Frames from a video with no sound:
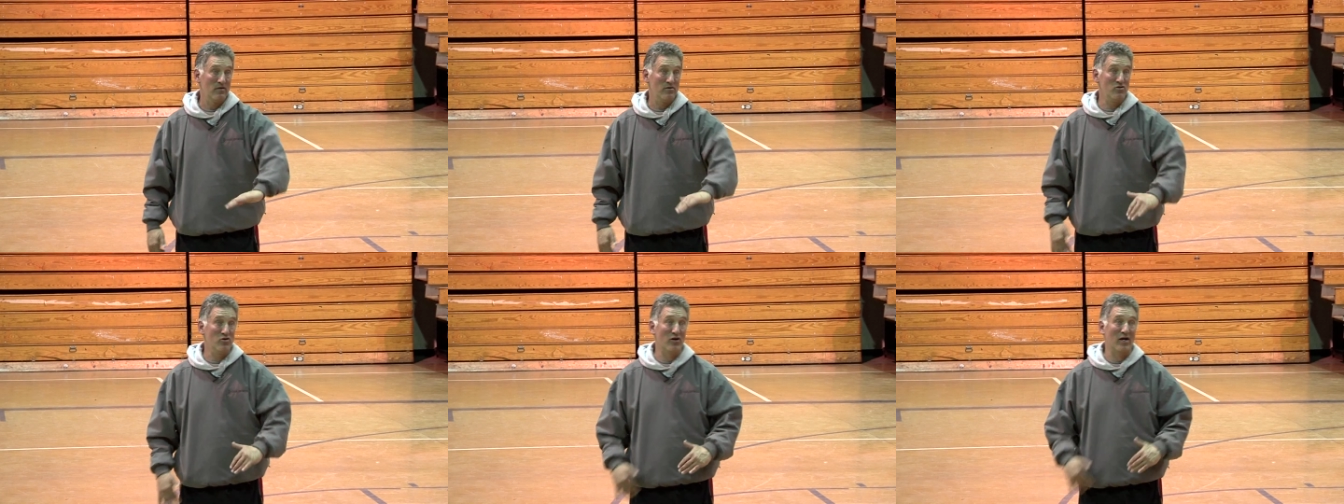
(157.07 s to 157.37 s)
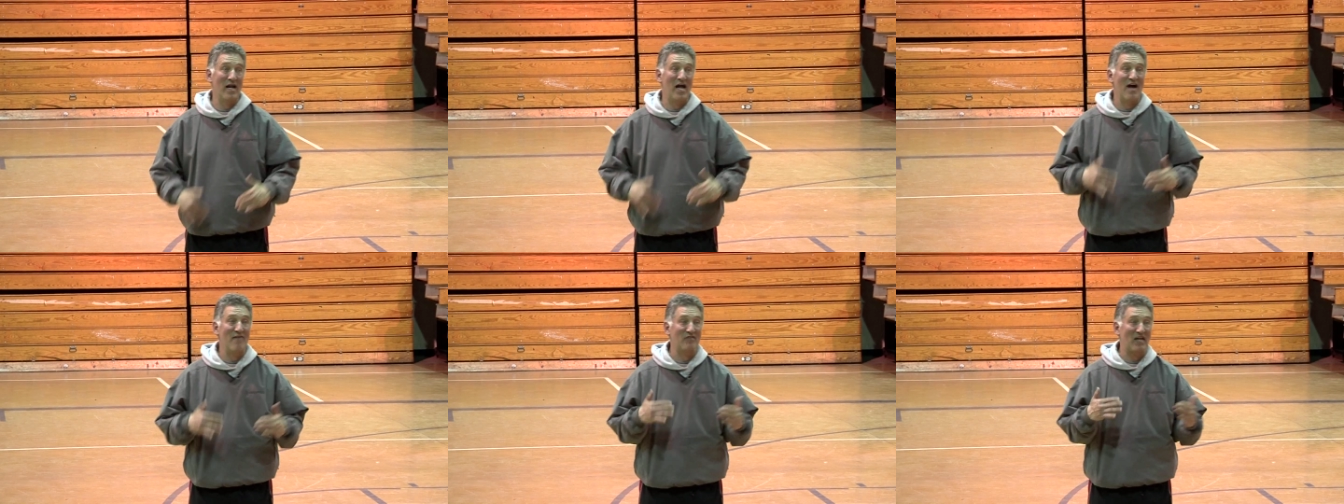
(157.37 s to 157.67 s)
You're
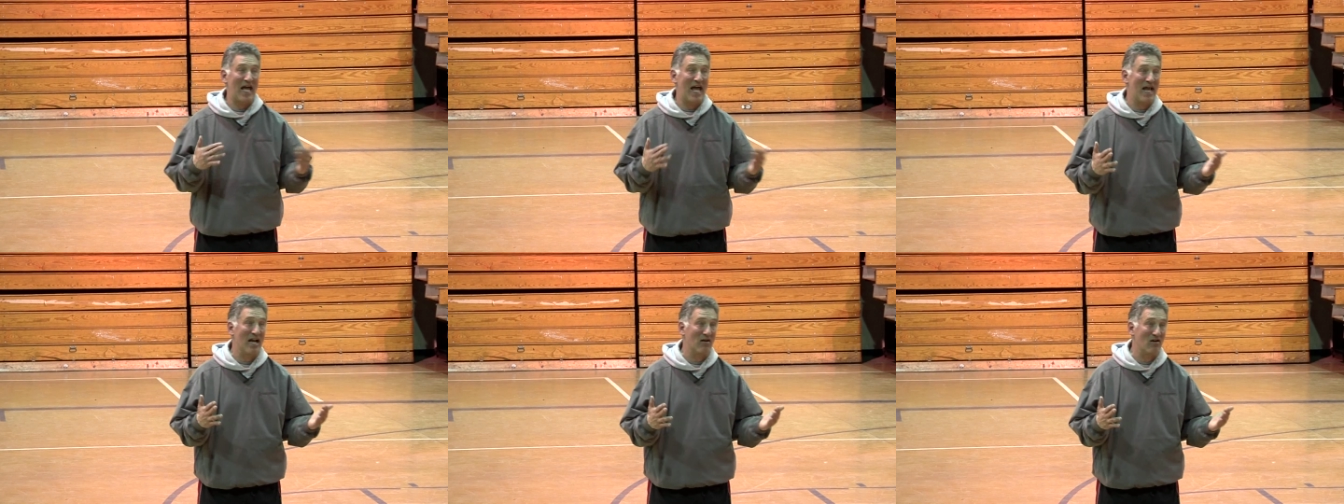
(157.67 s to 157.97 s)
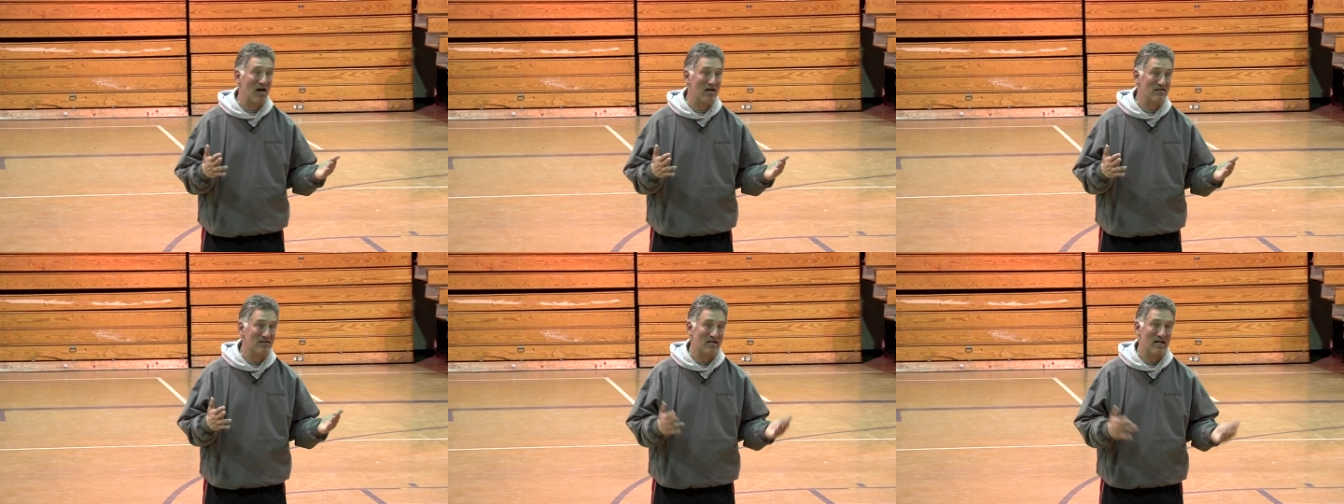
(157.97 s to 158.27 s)
going to have to
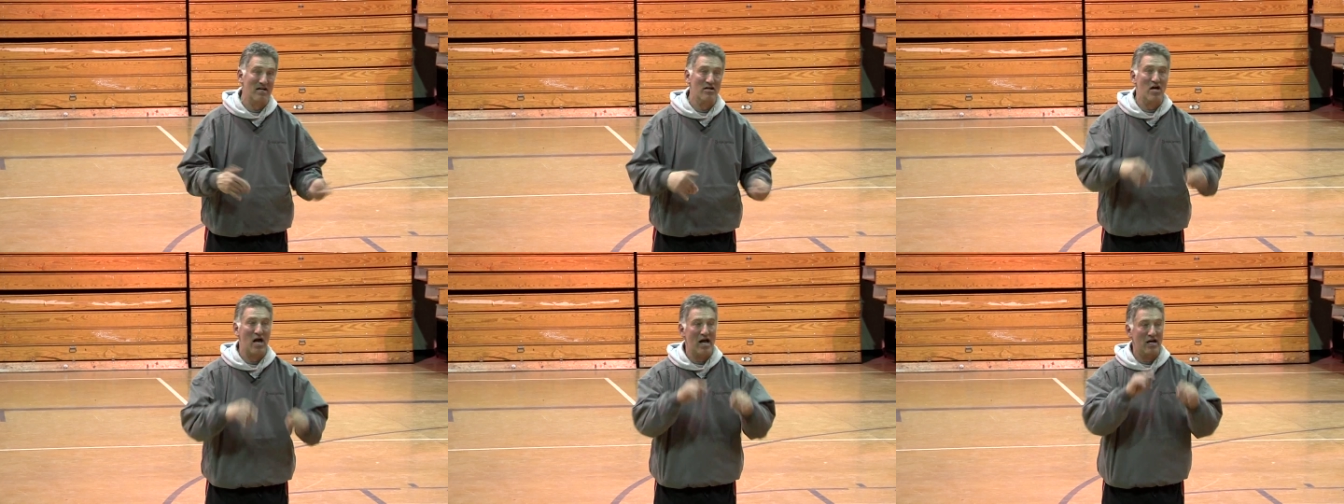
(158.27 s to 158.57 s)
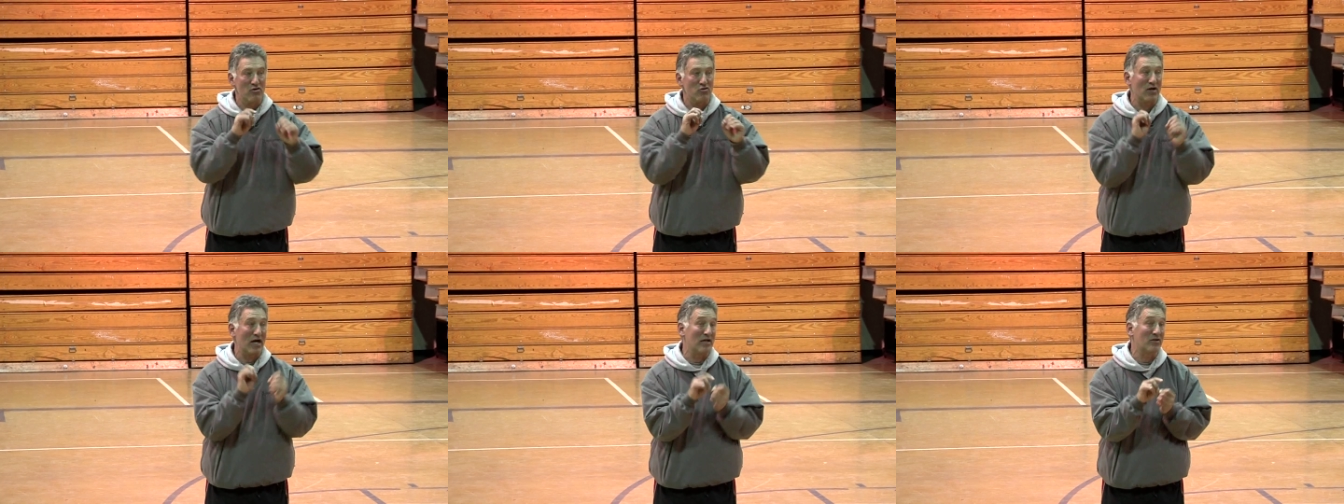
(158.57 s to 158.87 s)
analyze that.
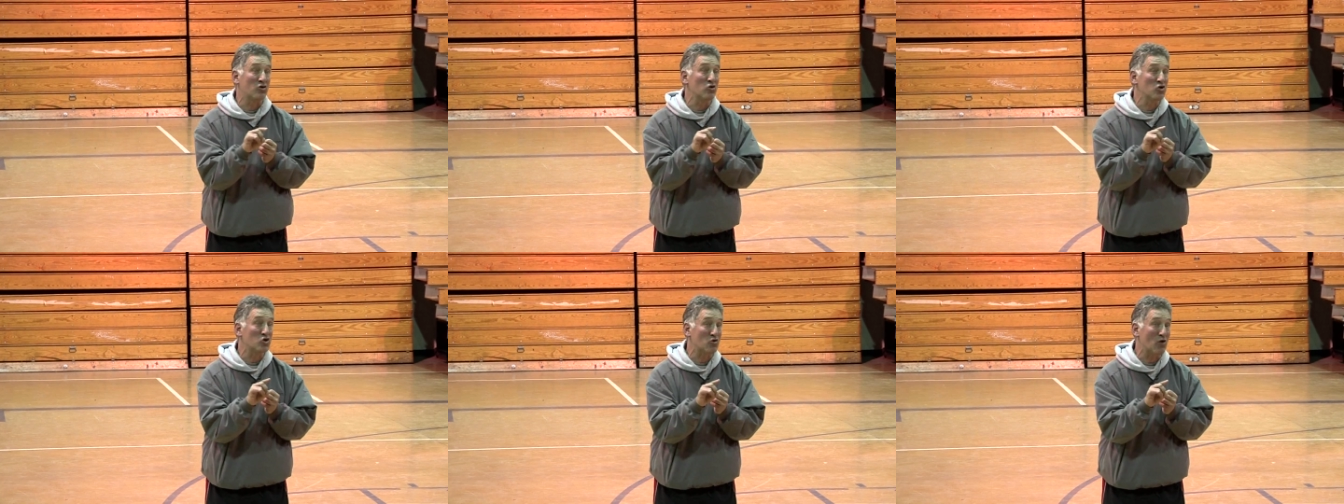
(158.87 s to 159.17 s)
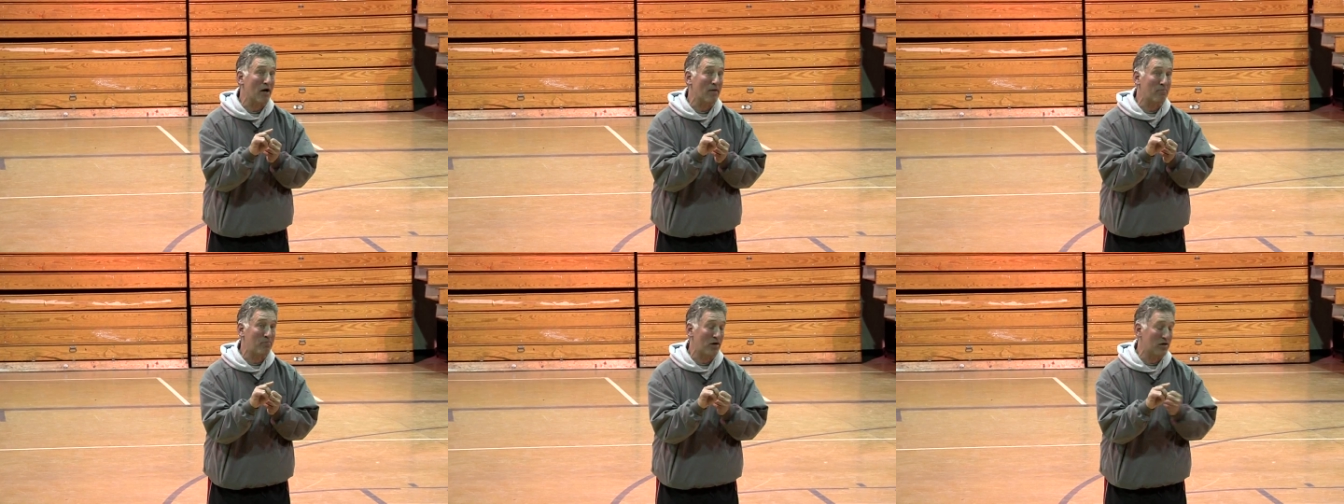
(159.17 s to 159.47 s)
Hey, you got a
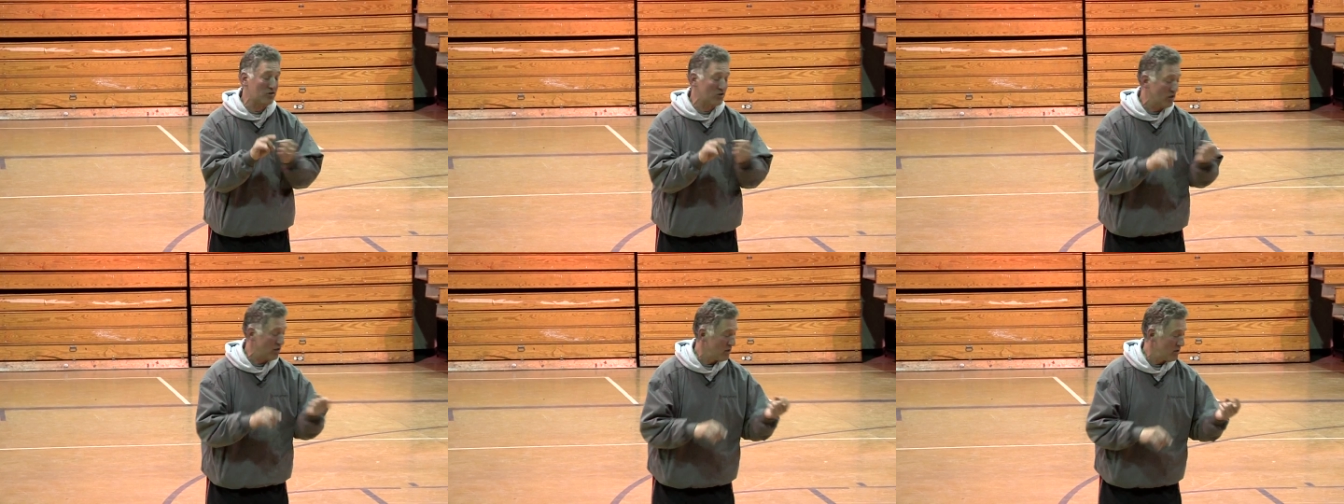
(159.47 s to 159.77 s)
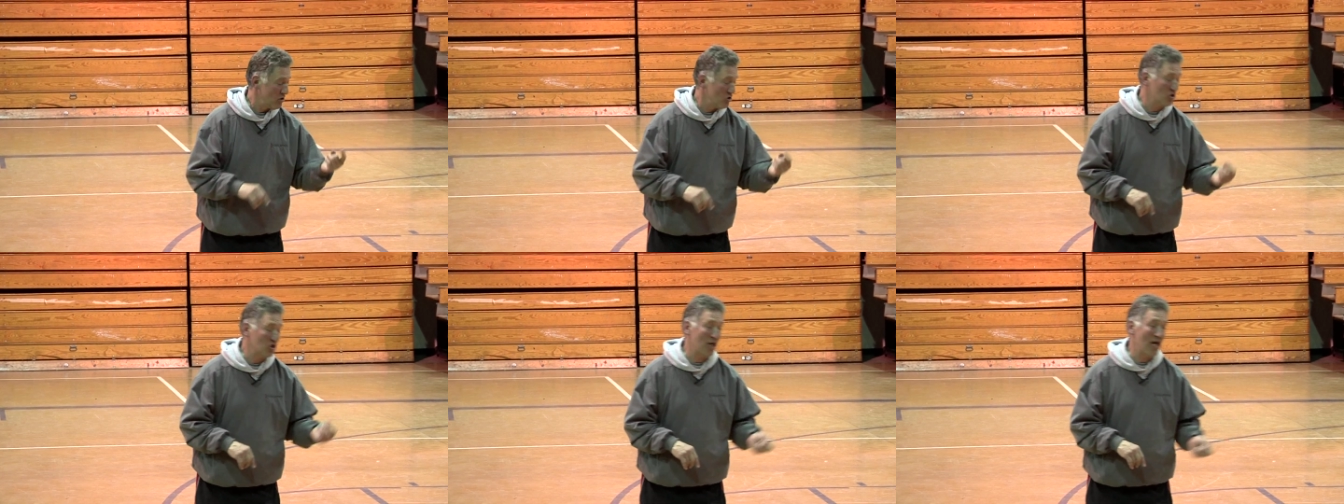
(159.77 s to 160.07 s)
2-strike pitch?
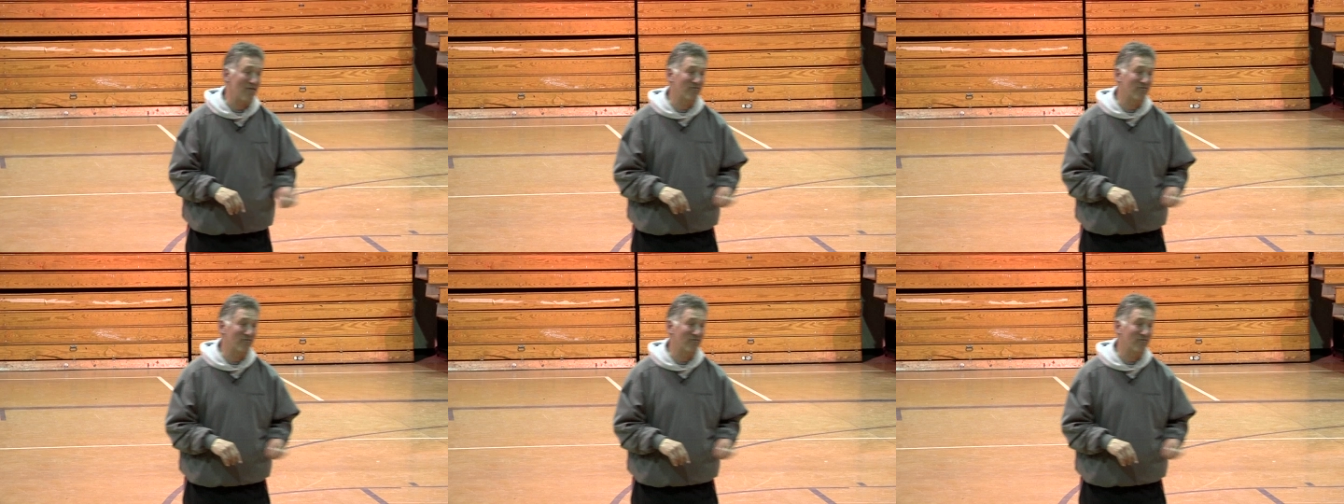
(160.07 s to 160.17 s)
You should